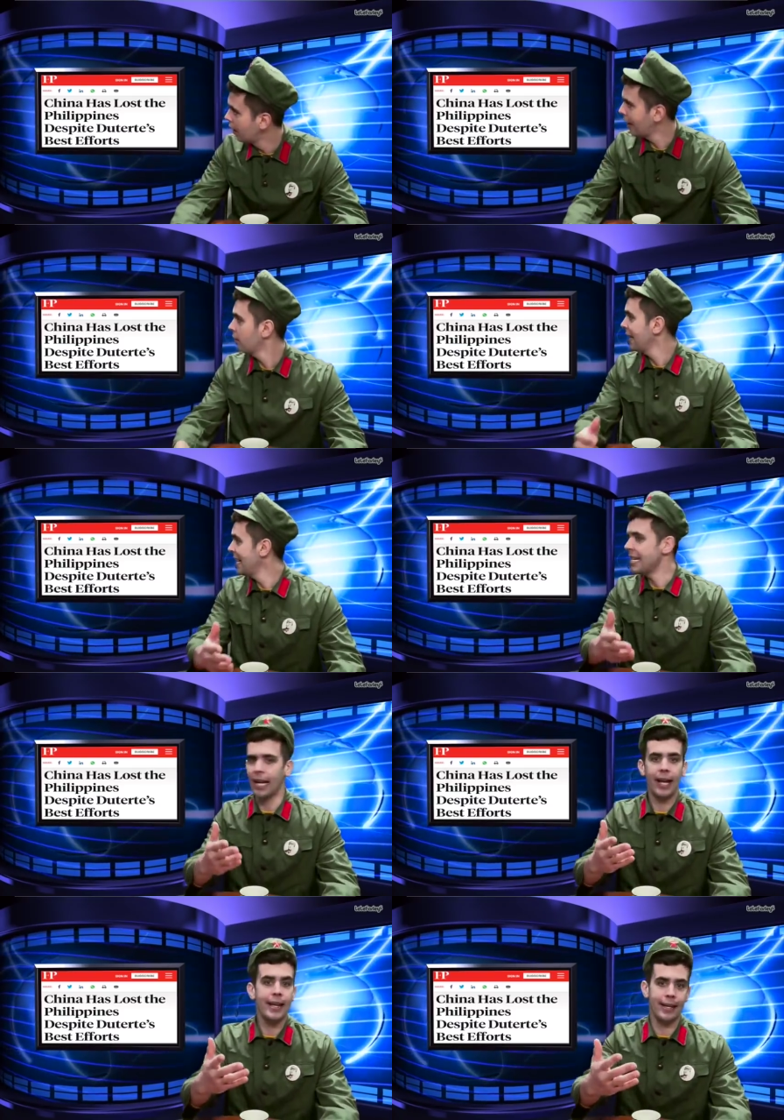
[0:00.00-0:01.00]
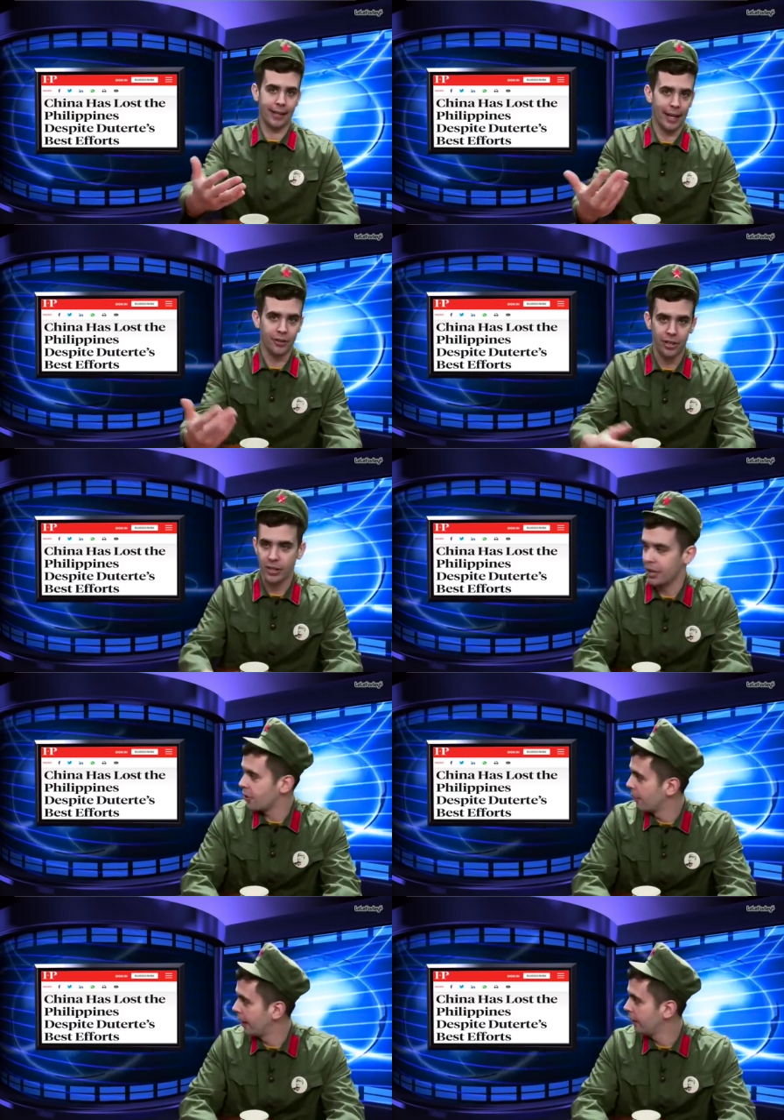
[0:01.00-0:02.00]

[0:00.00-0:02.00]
uh, India. India counts as Asia, right?